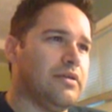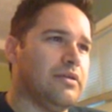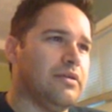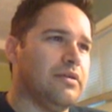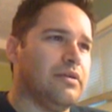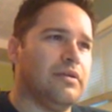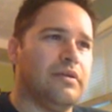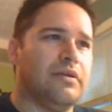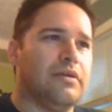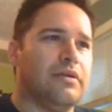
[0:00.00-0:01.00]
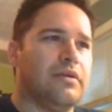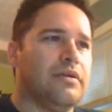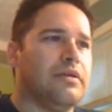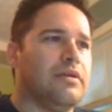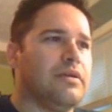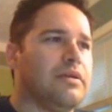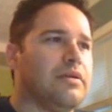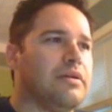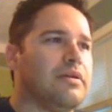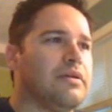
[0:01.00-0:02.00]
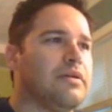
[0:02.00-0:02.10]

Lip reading: (silence)